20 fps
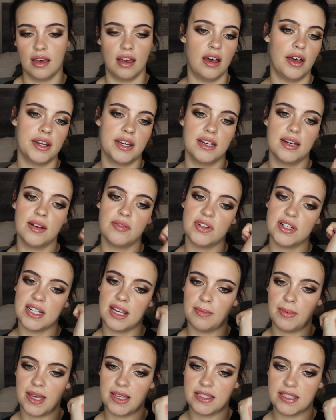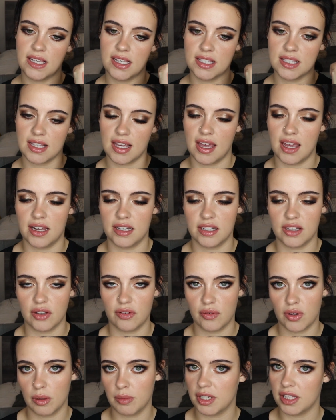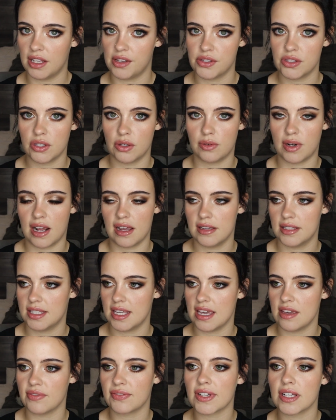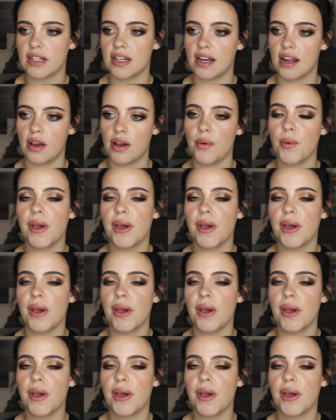on an everyday basis and the formula is so nice even